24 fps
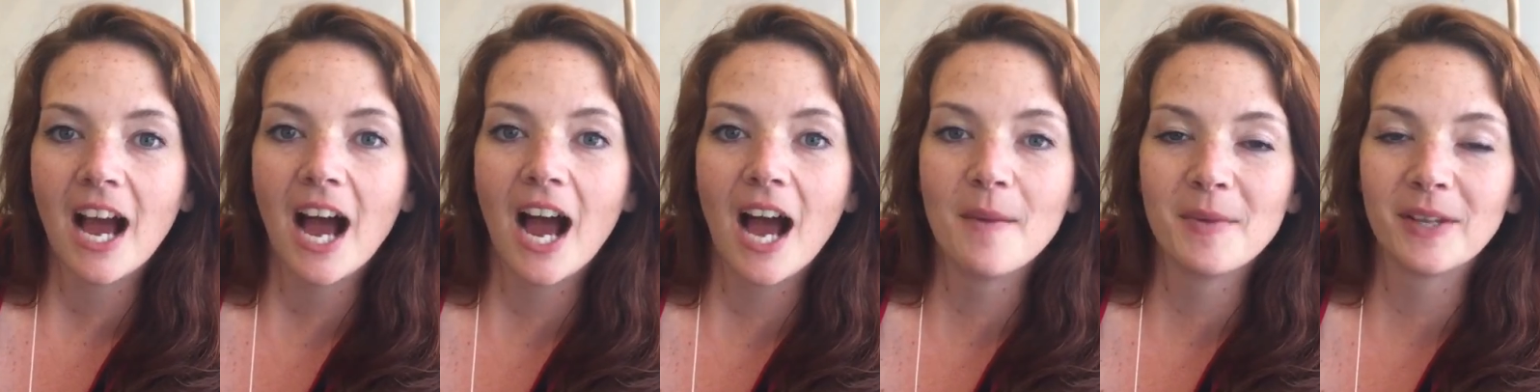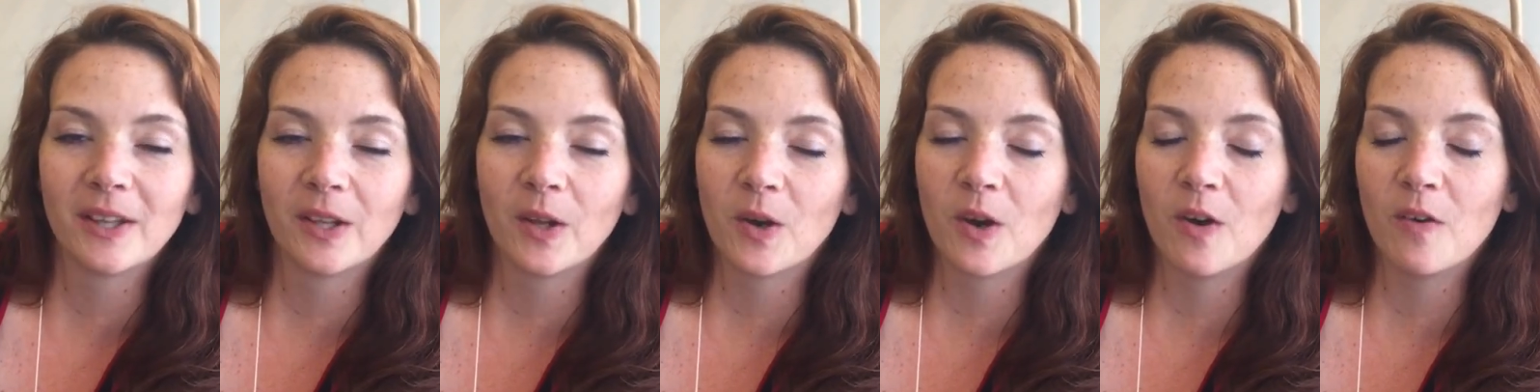I'm
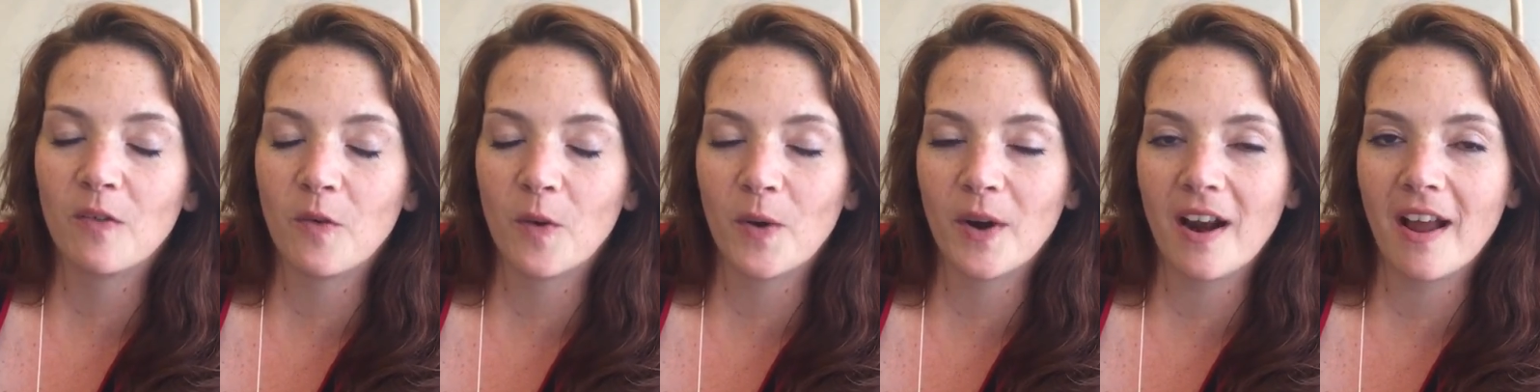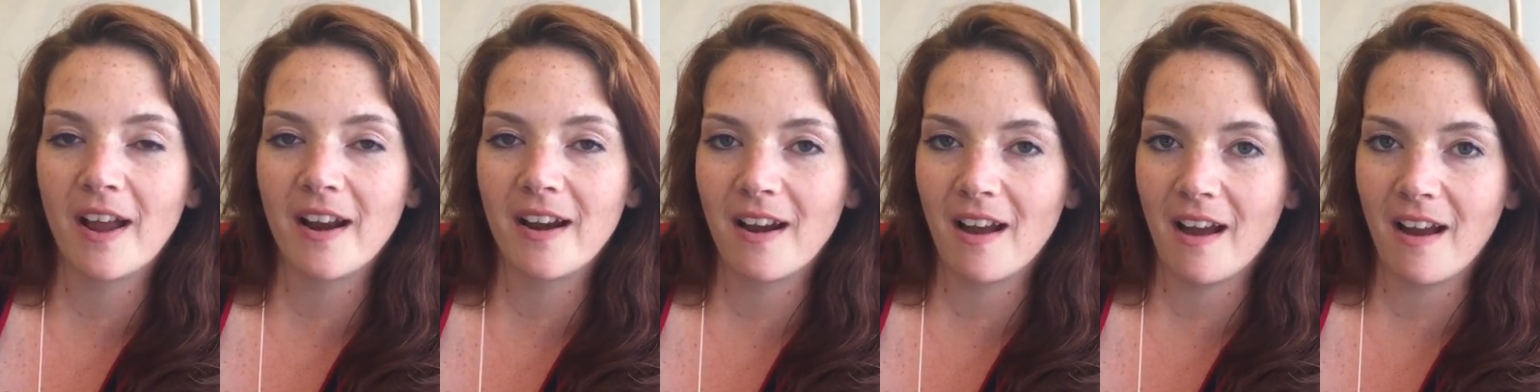in local
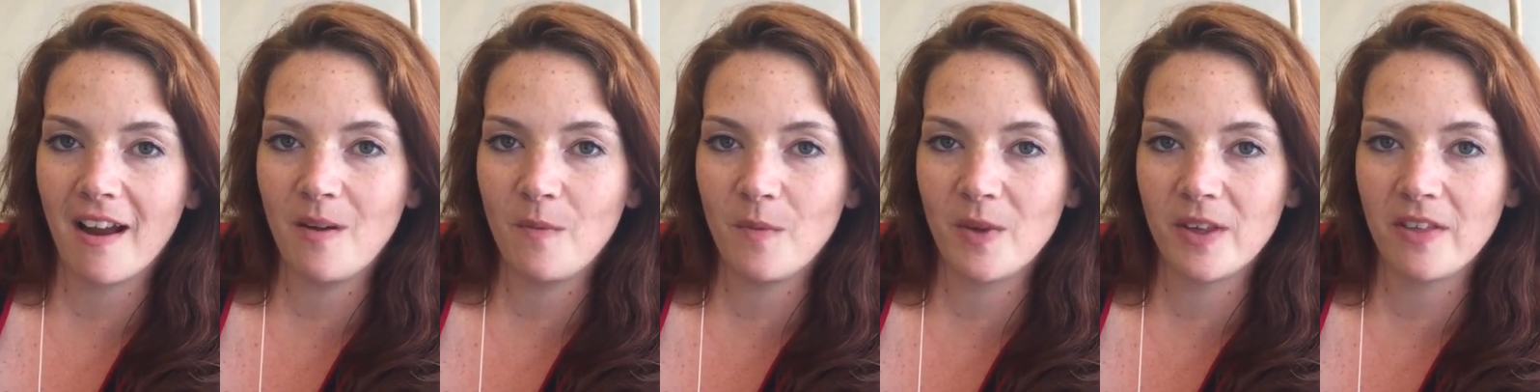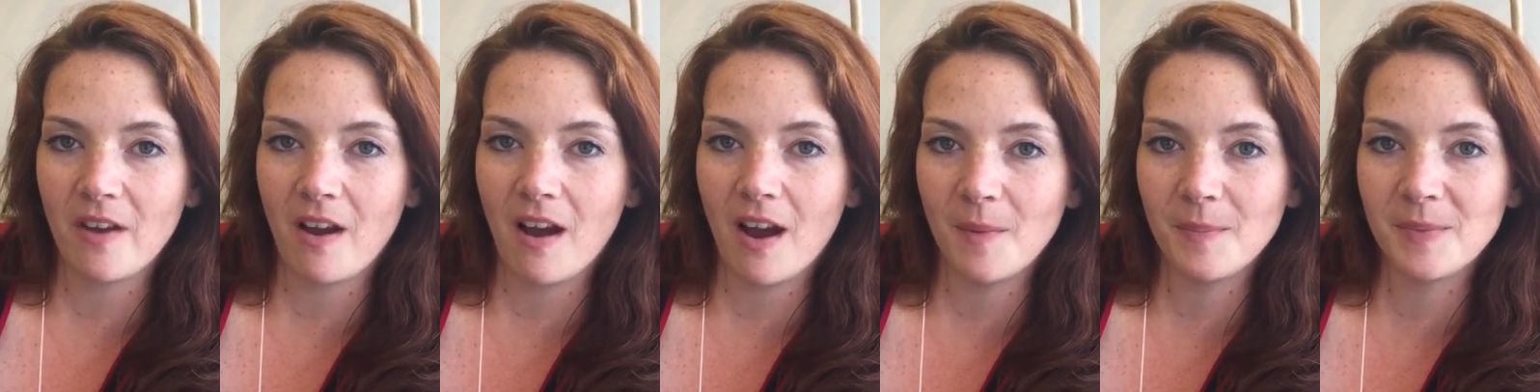499 with
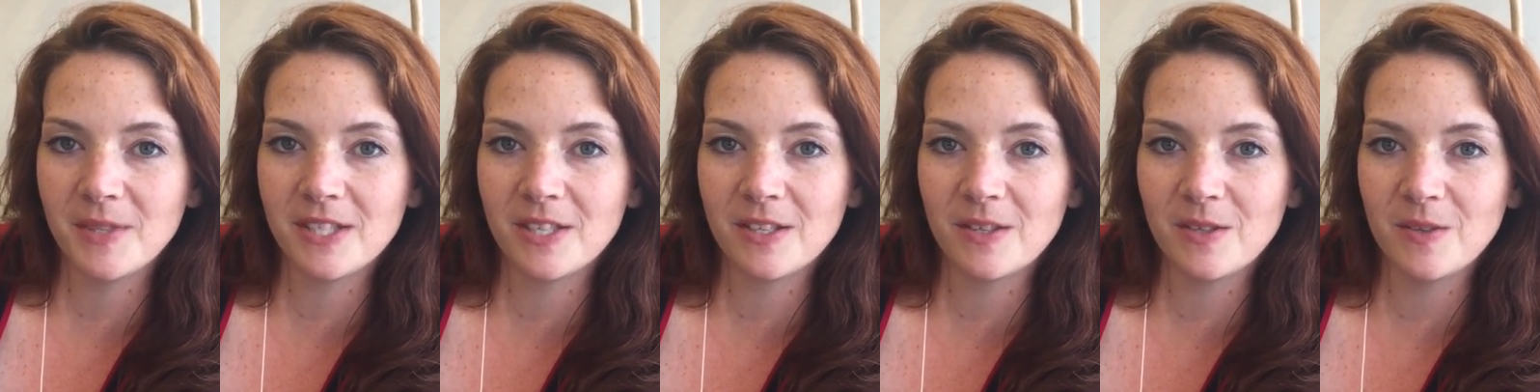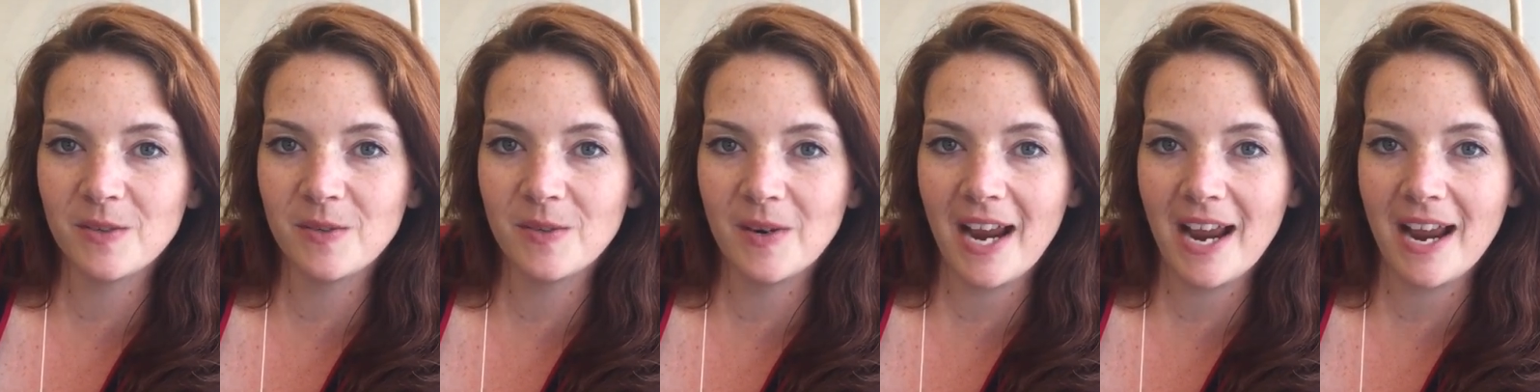
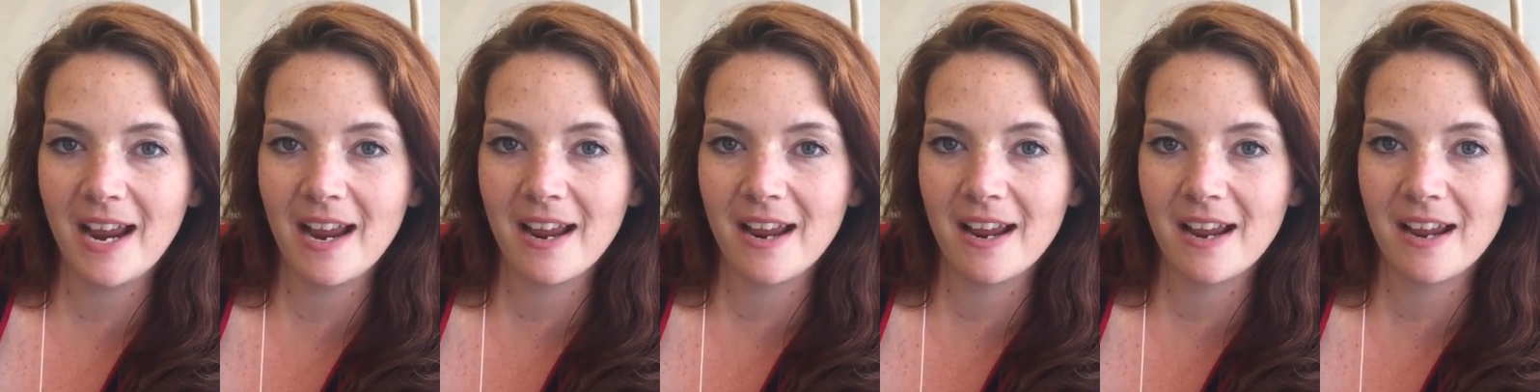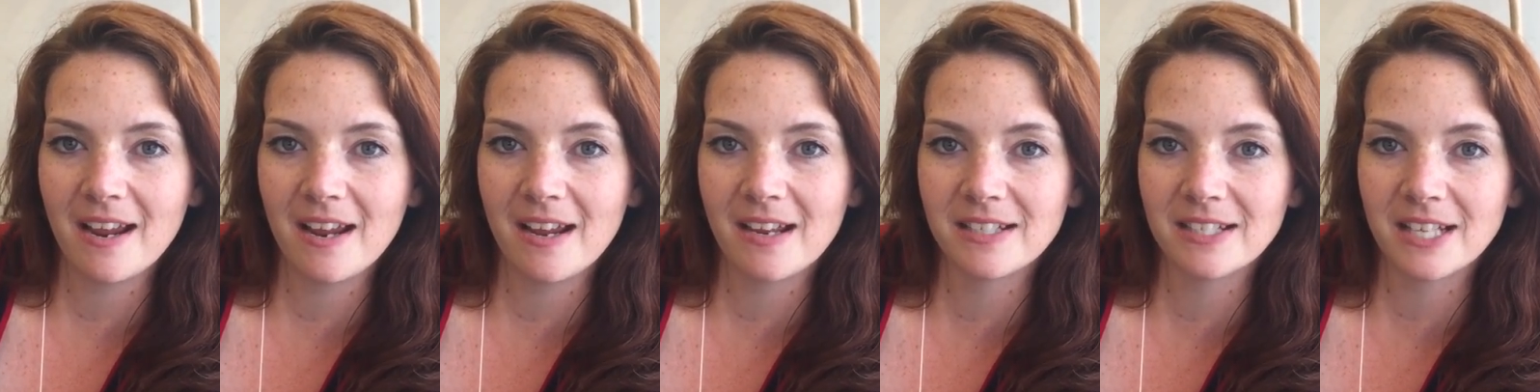OPSEU,
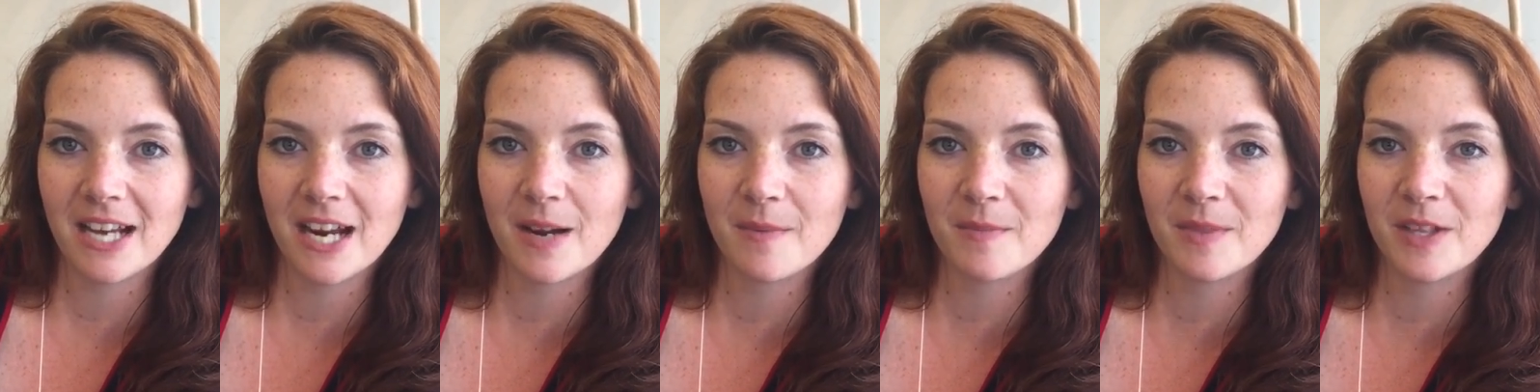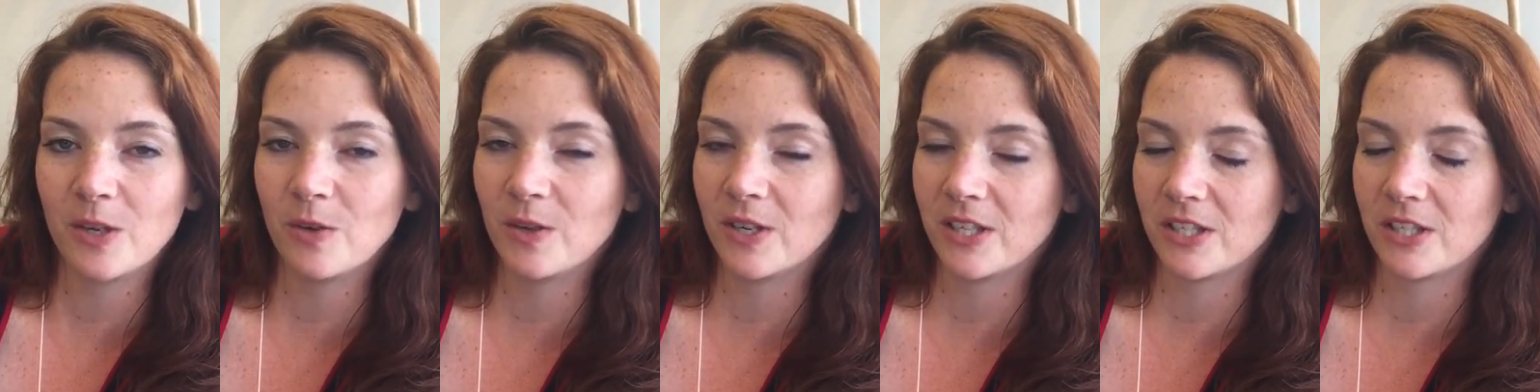and I am
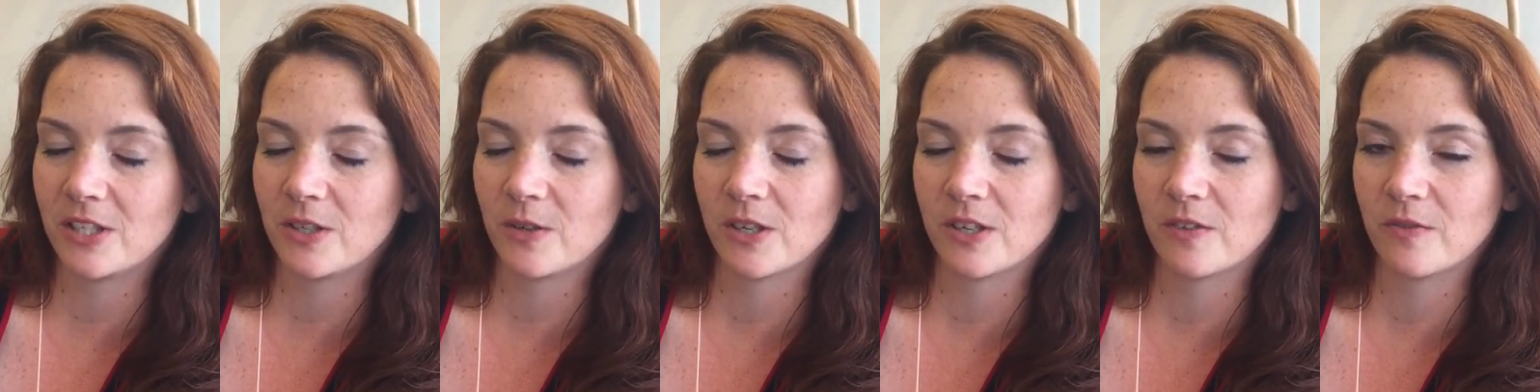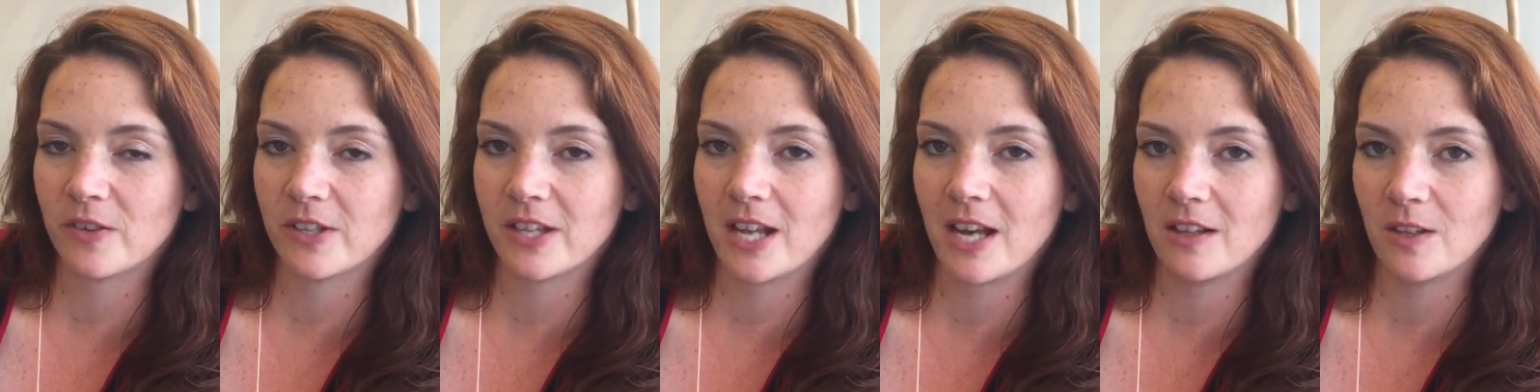the unit steward
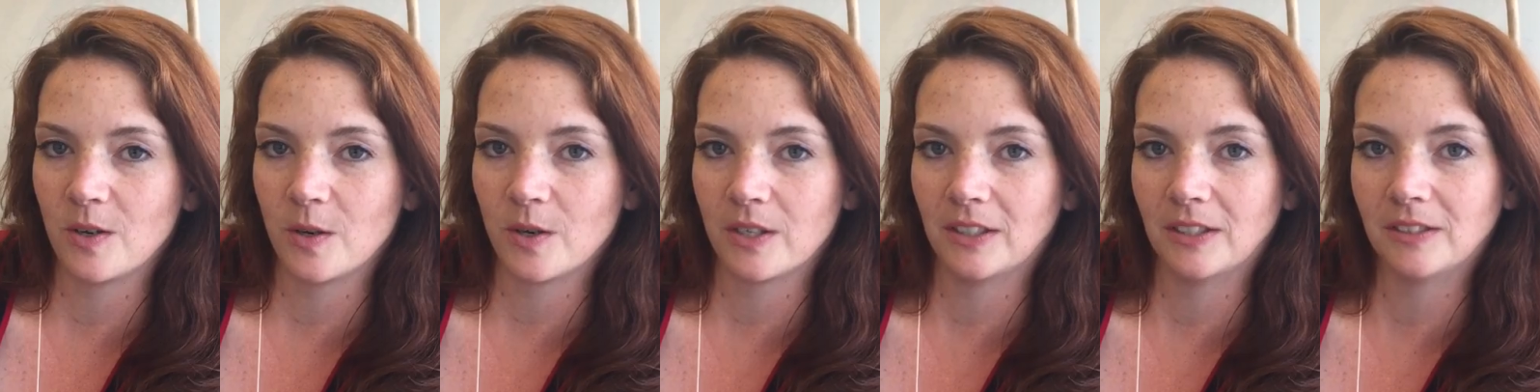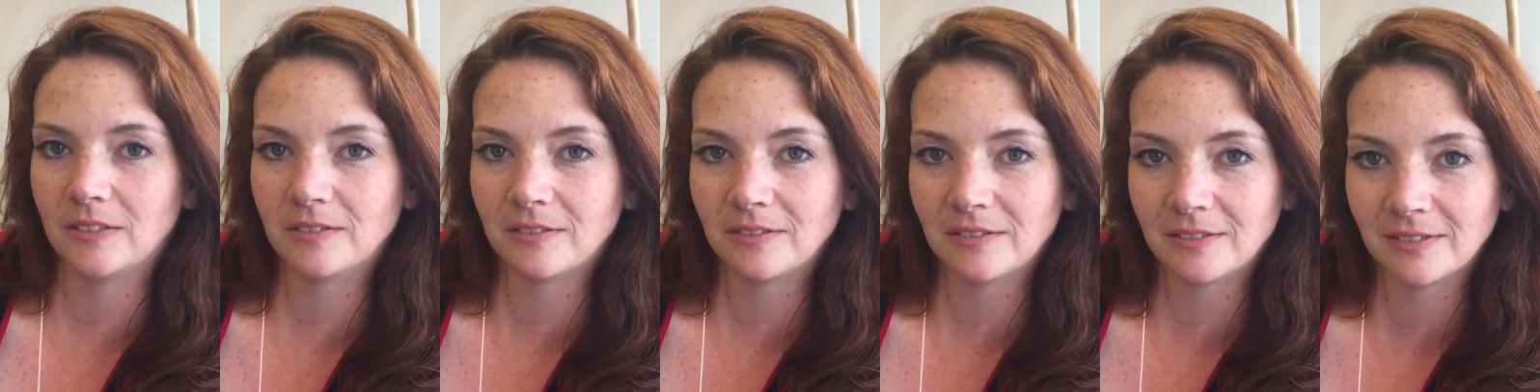for that
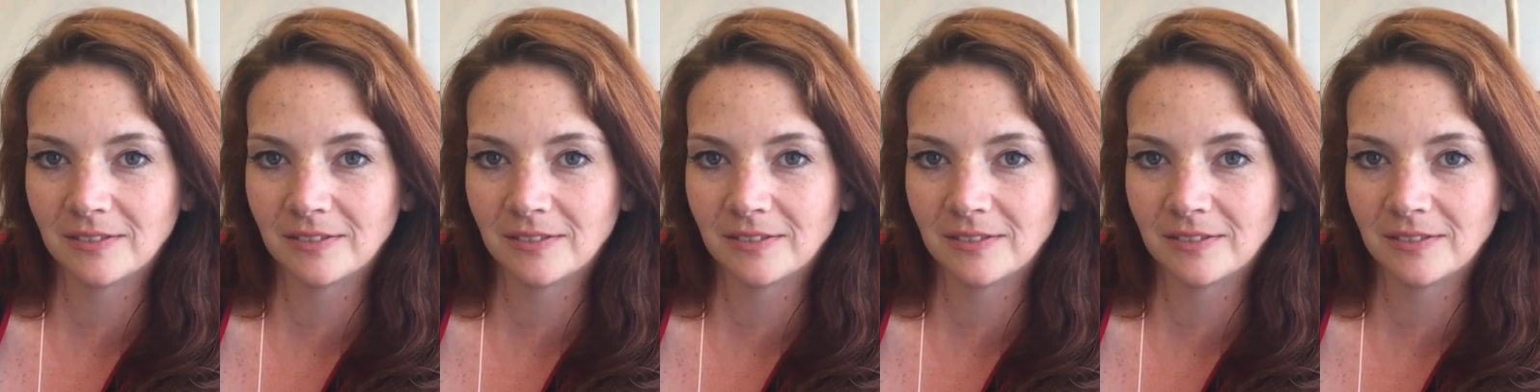local.